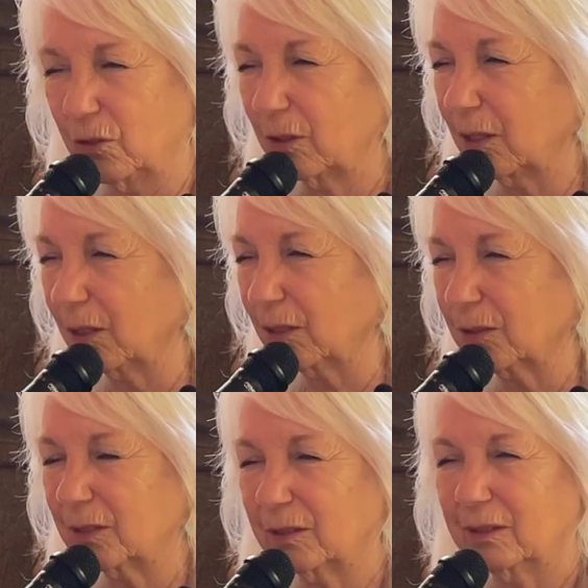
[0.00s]
your
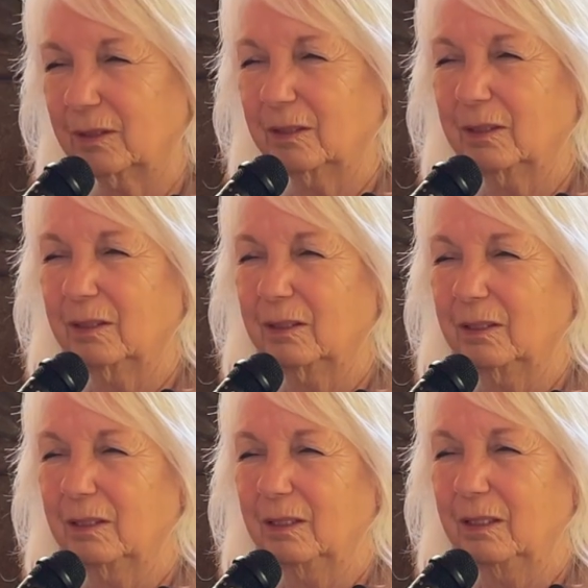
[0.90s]
heart,
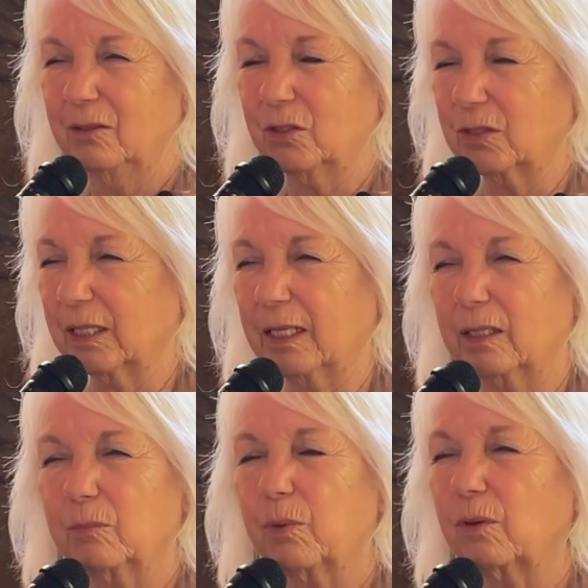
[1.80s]
just let
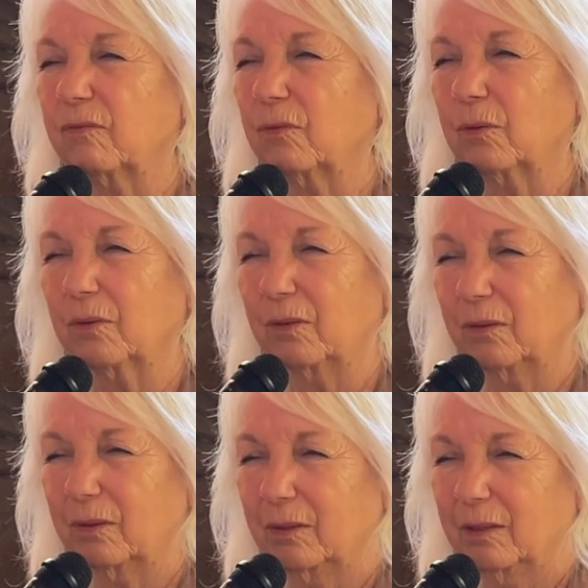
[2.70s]
it pour forth.
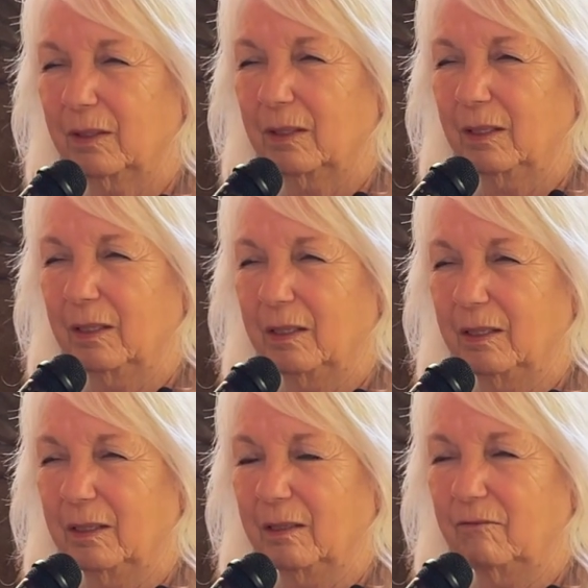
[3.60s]

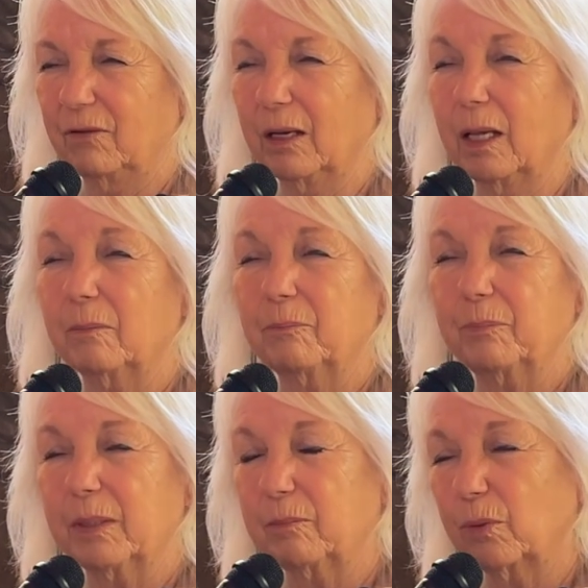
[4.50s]
Fill up
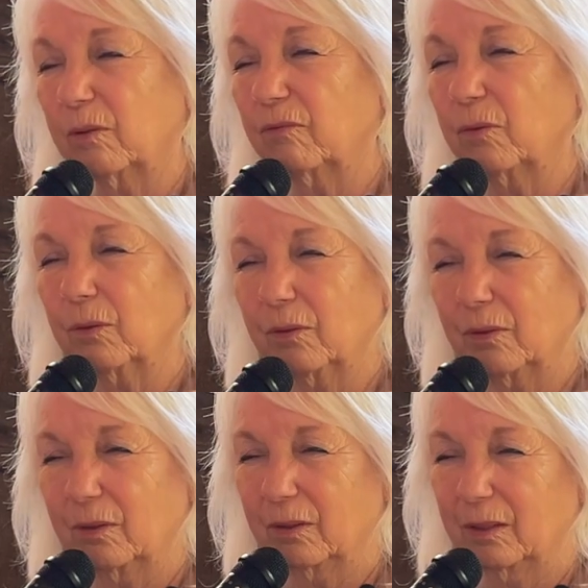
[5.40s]
and pour
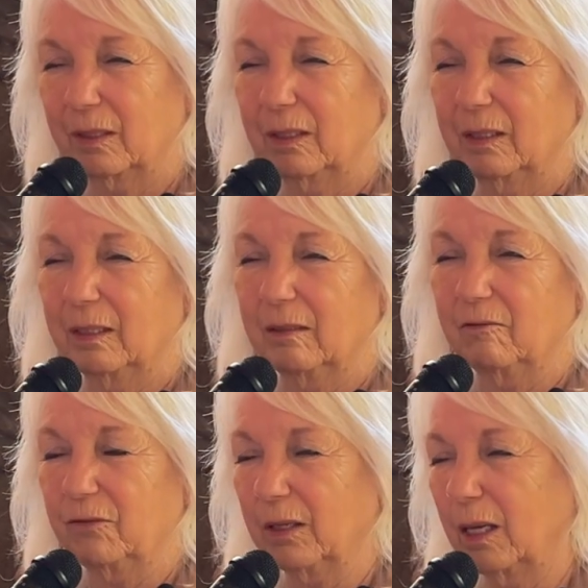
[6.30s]
forth.
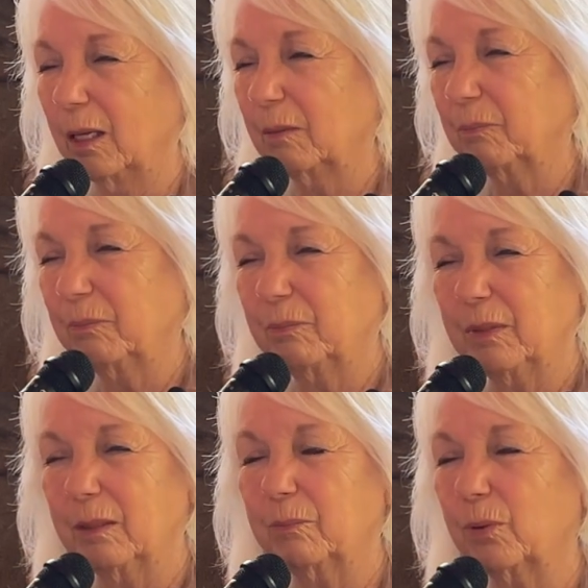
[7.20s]
Fill up
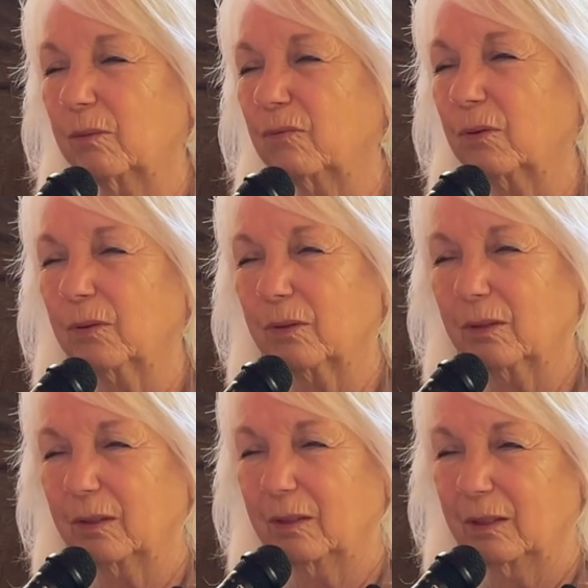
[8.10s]
and pour forth.
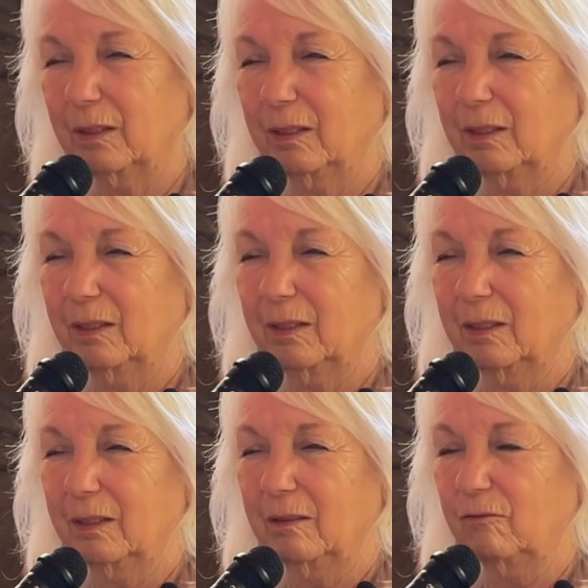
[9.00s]

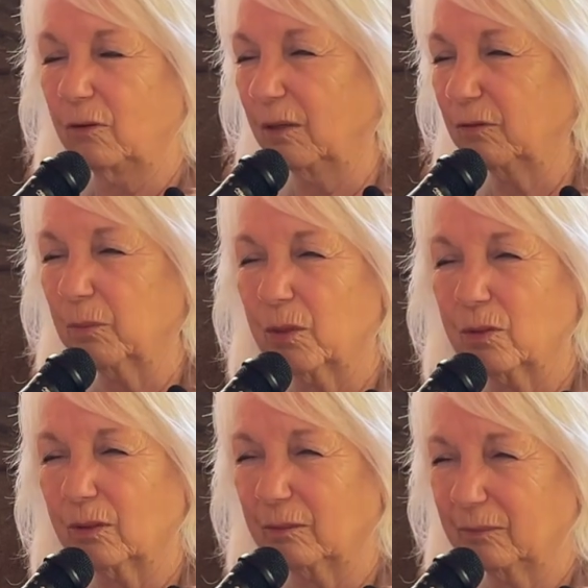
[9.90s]

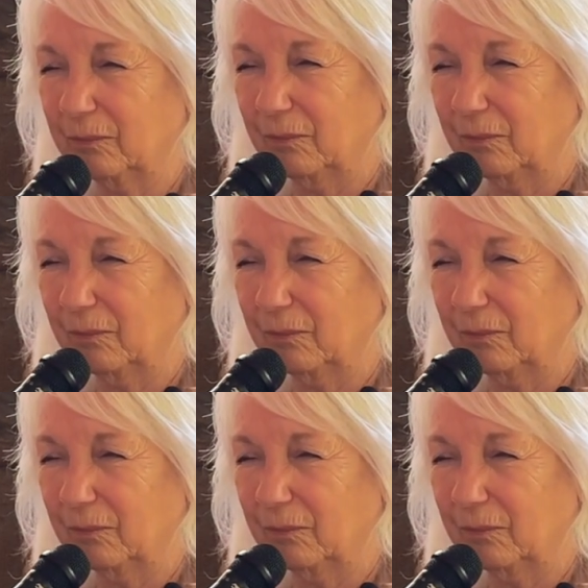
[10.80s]
Forevermore.